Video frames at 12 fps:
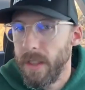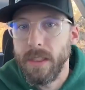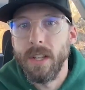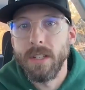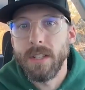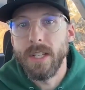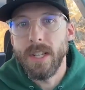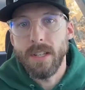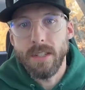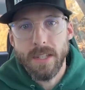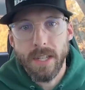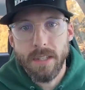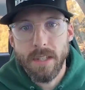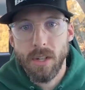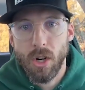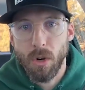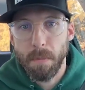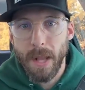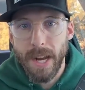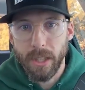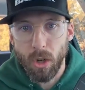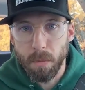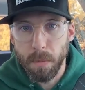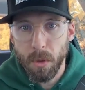There's the 6-0 Black
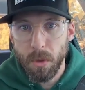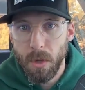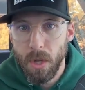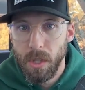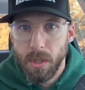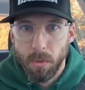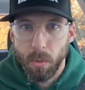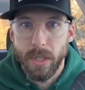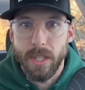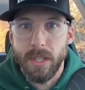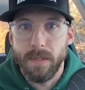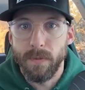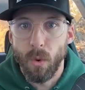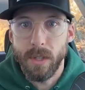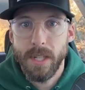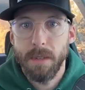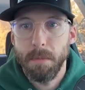Opal, which is 14